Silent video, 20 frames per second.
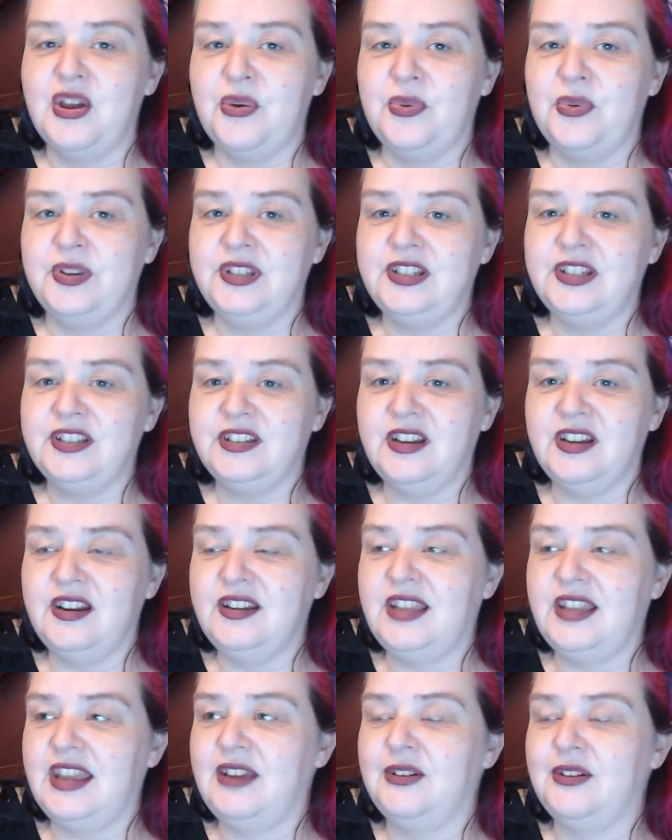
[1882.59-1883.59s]
When you
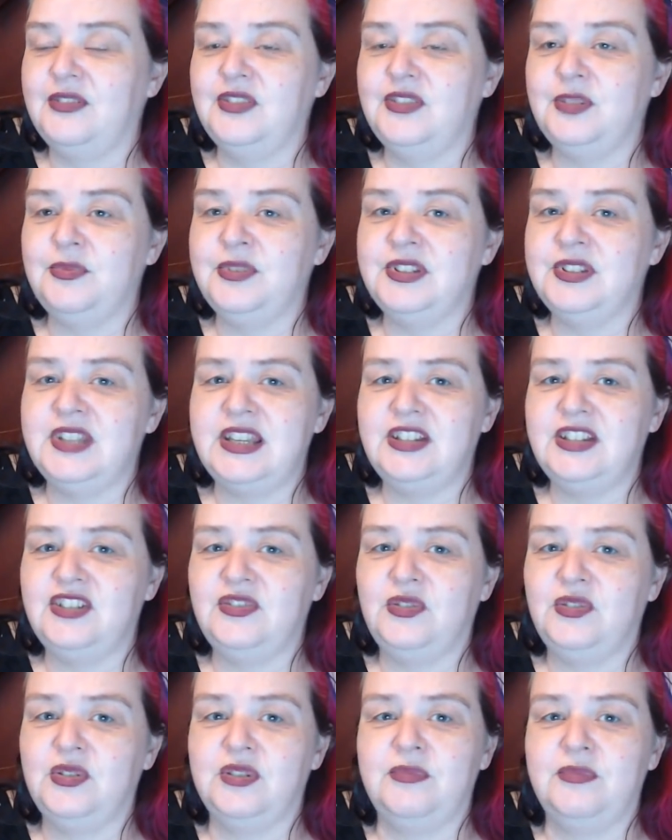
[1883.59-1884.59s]
start out, if someone says
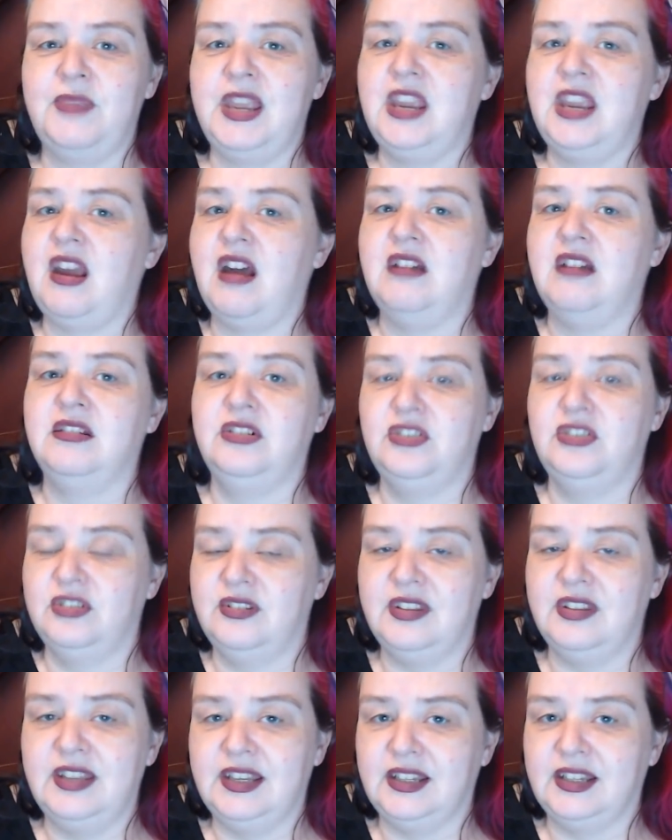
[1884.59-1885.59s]
you've got to make
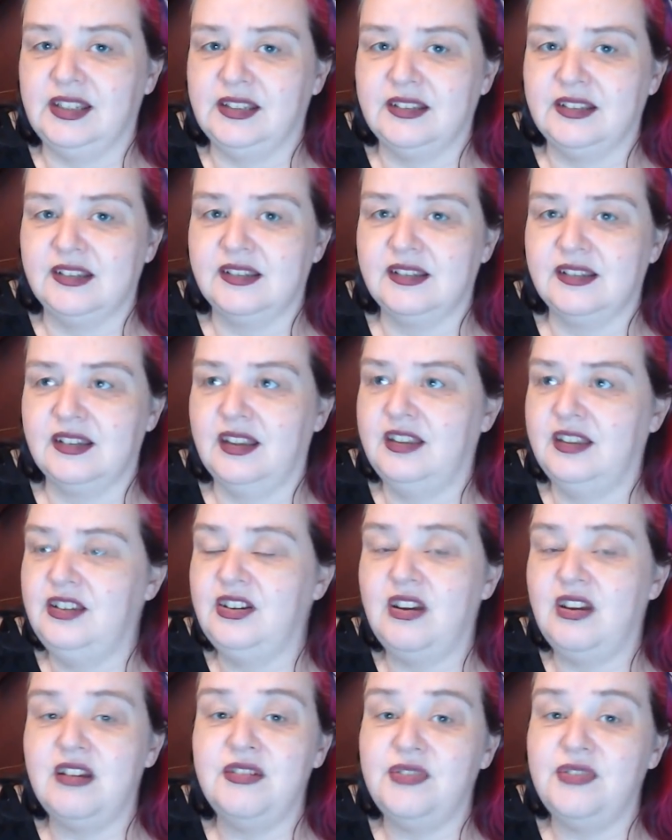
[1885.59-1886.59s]
100 things and you
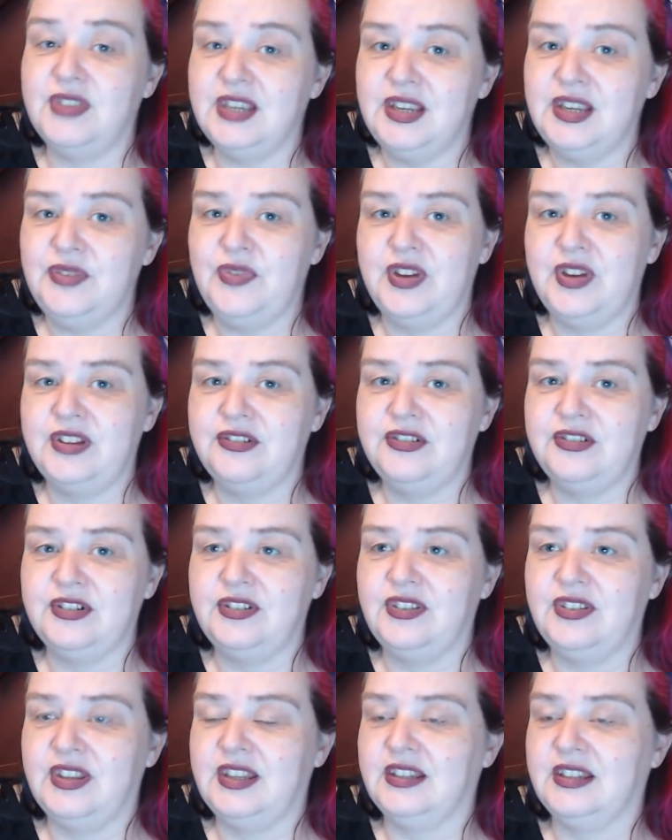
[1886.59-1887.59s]
can't think of
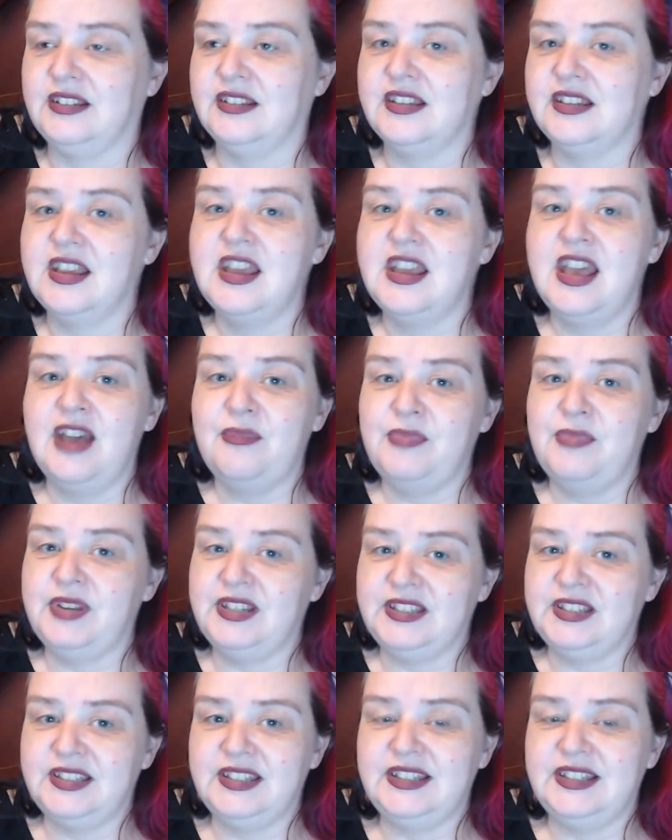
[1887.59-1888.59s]
100 things, but
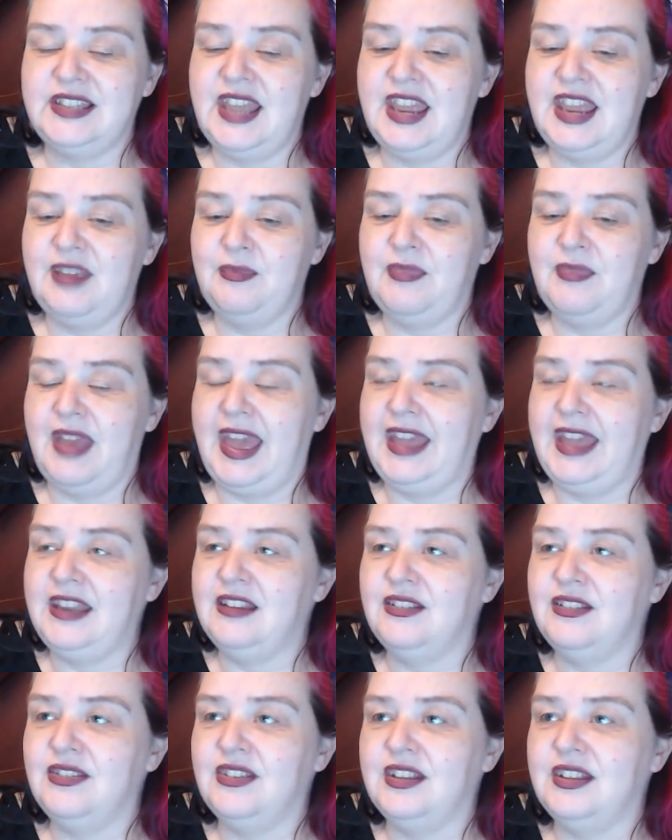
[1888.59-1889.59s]
it's the same,
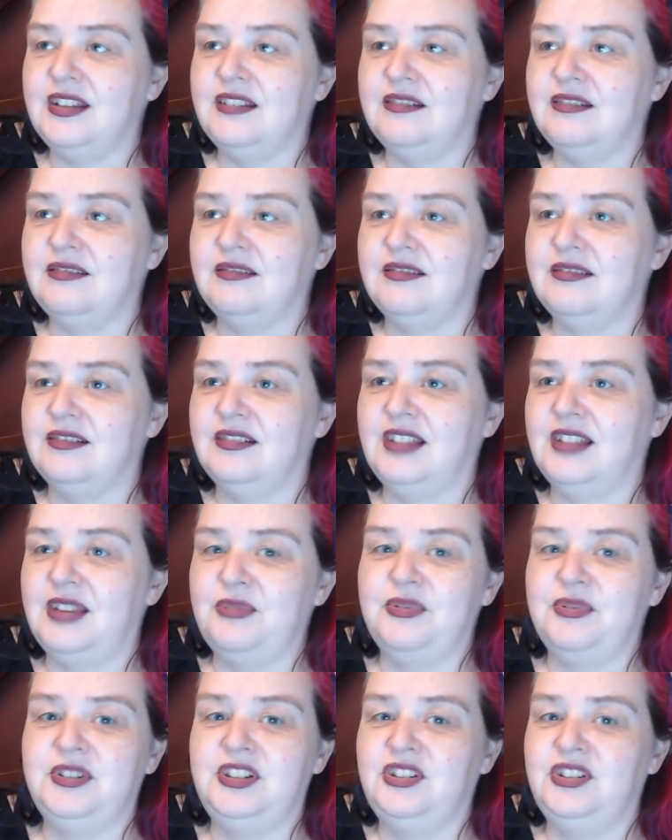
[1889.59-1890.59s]
anything,
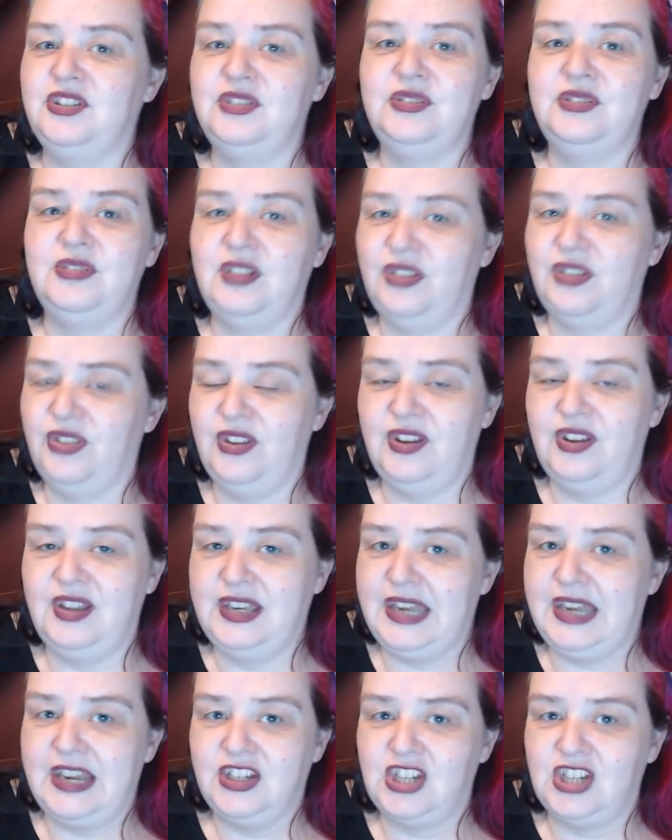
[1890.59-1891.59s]
like when you do a
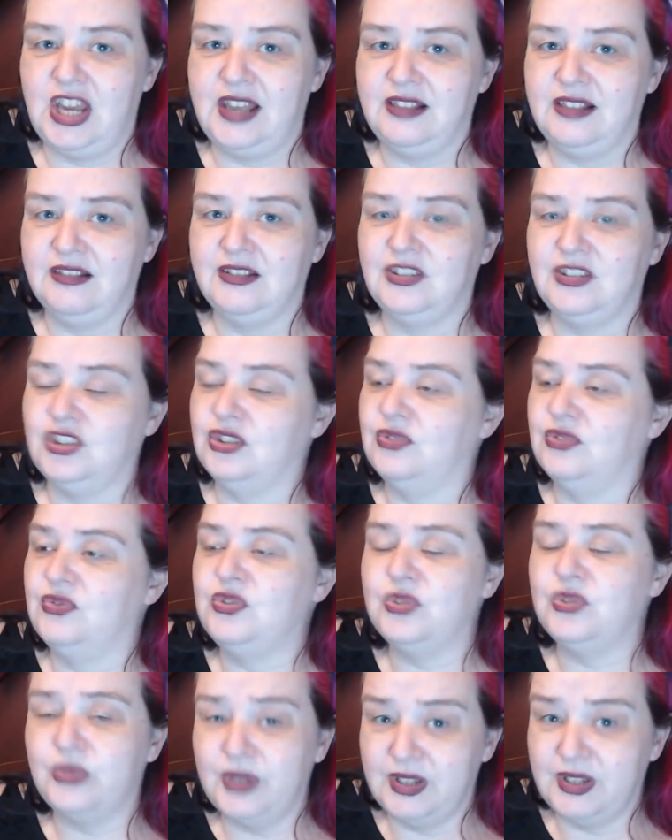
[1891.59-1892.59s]
30-day challenge of
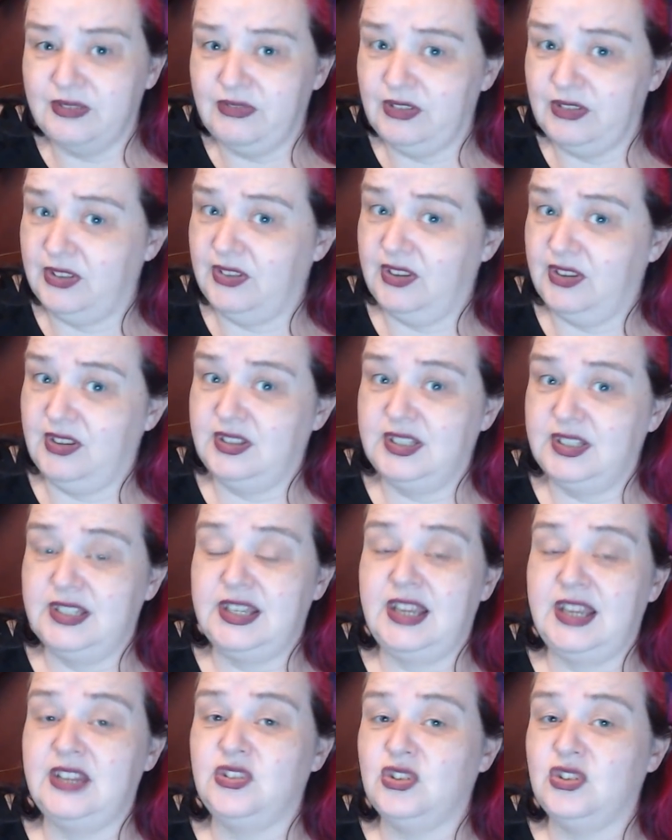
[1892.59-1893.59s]
drawing for 30
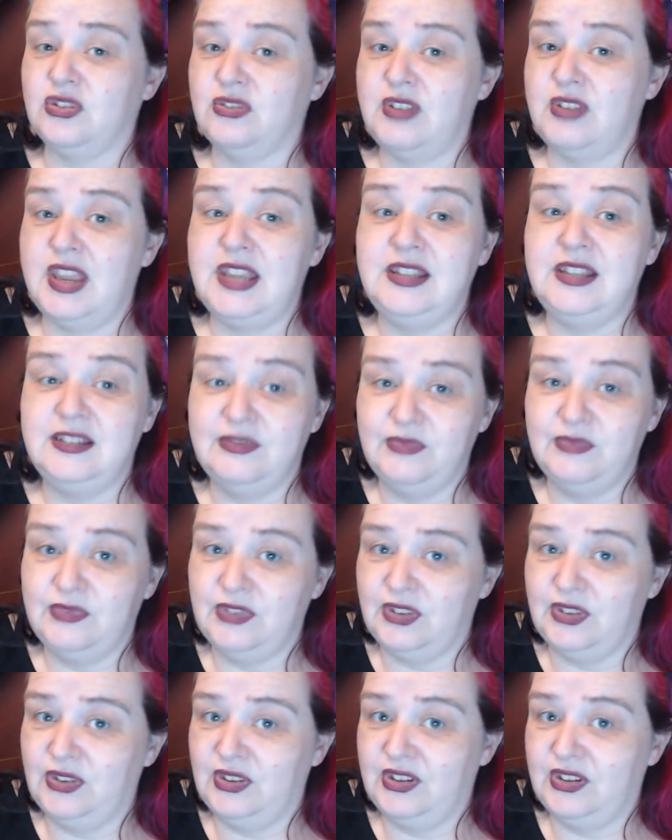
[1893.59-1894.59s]
days, creating
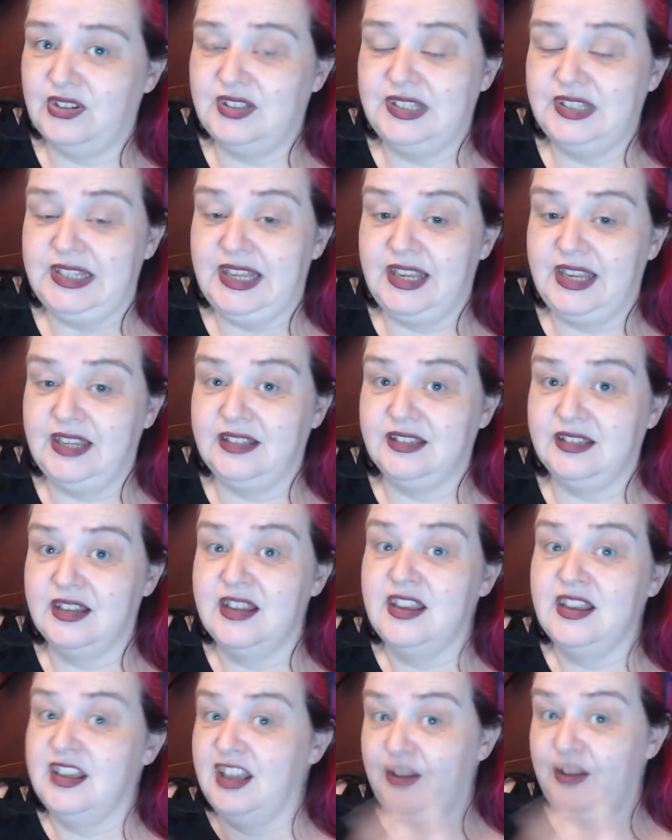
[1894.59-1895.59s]
for 30 days,
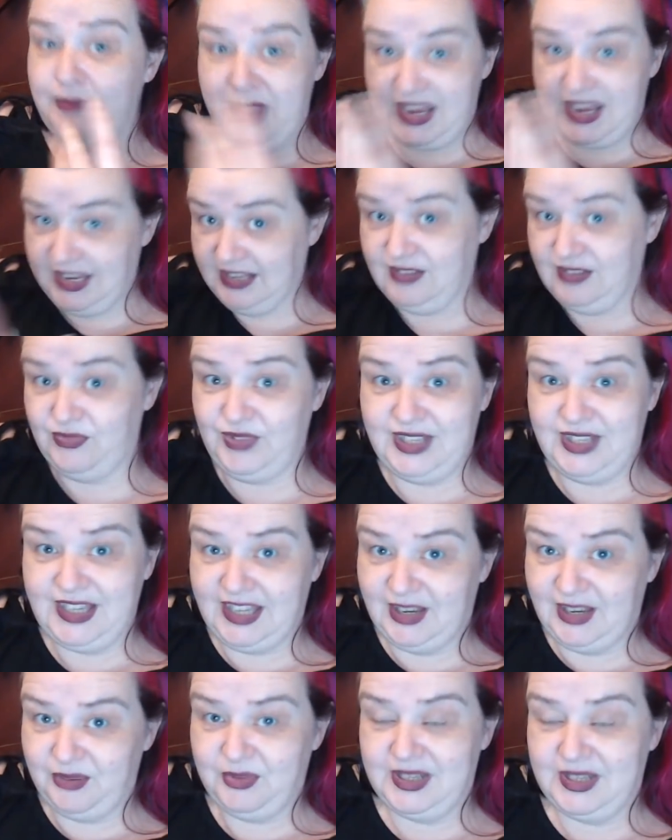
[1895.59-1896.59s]
making a
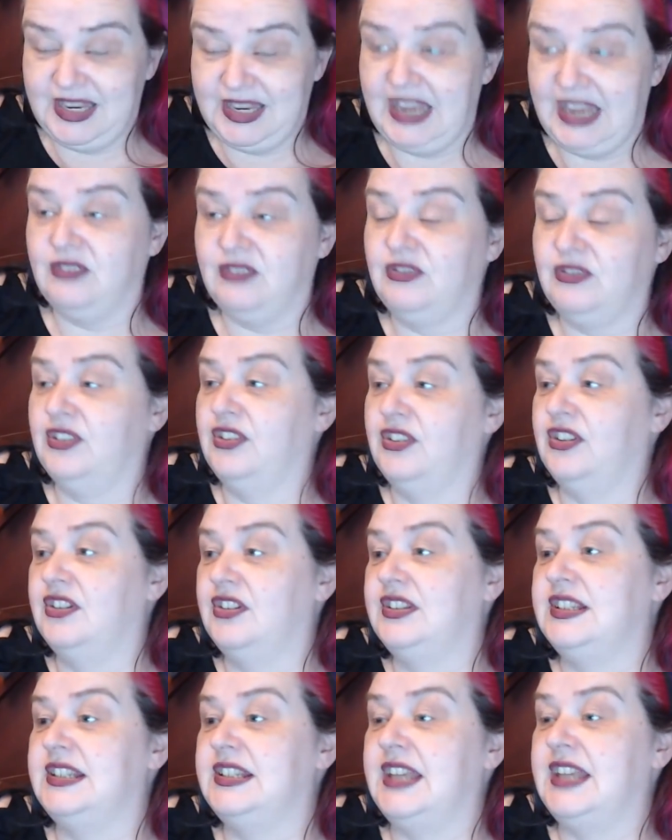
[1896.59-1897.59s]
video a day for
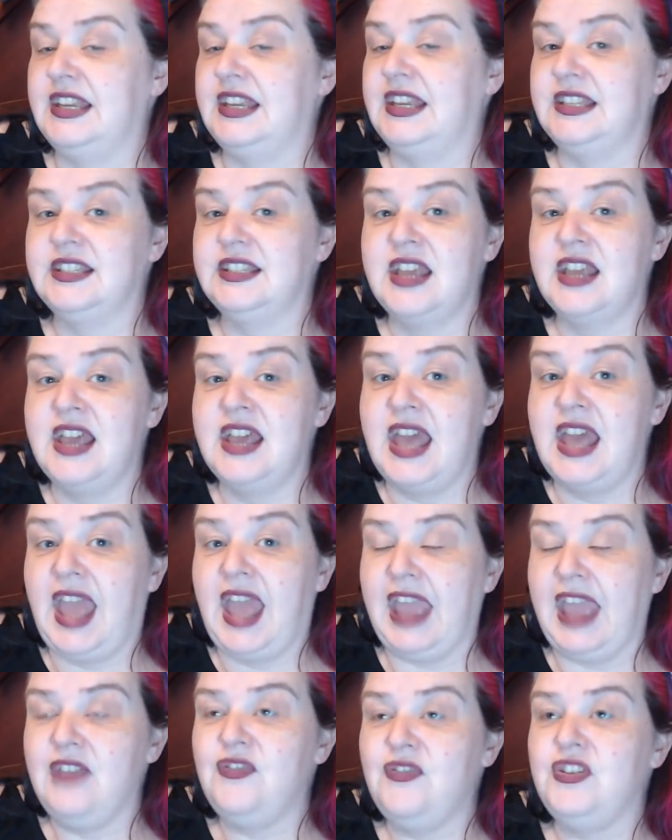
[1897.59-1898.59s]
30 days,
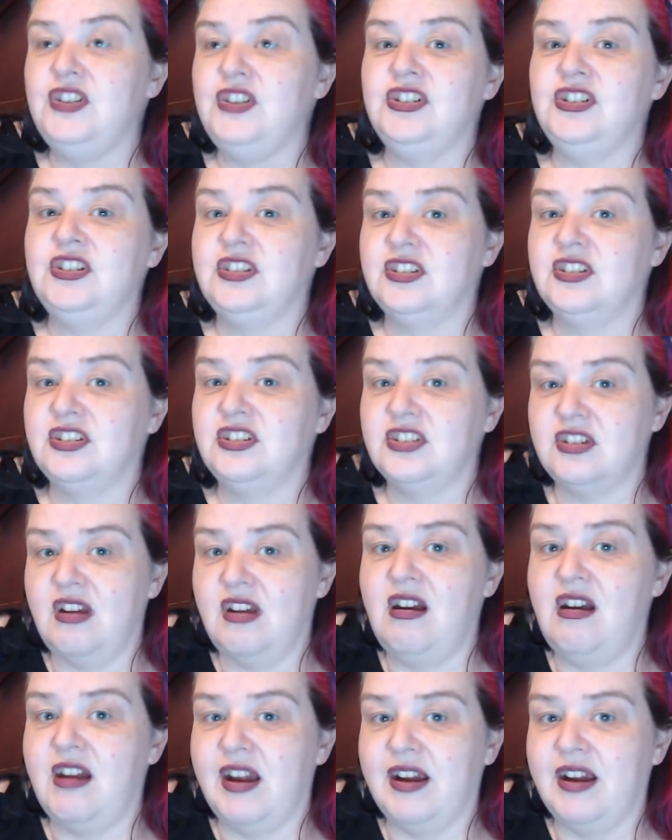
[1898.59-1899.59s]
if you just
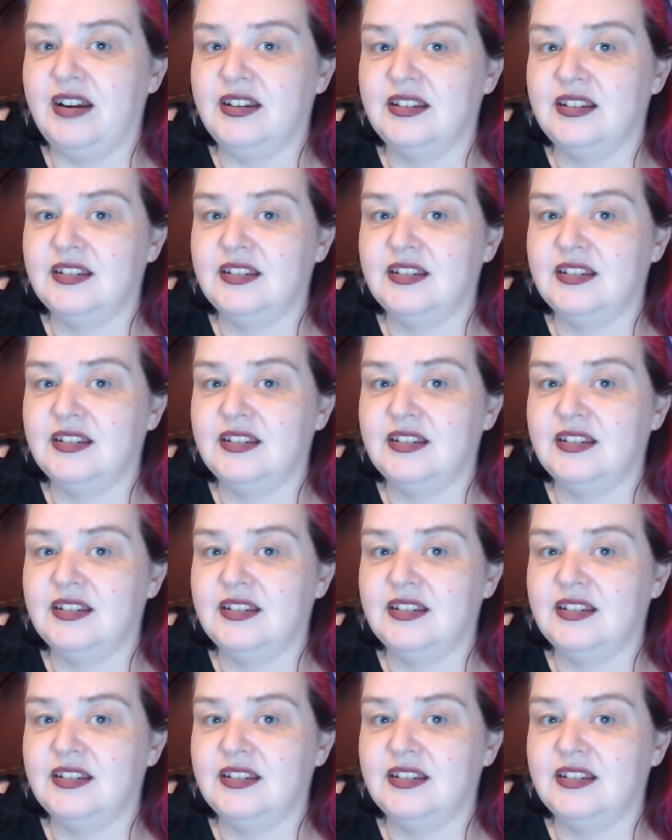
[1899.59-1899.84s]
start,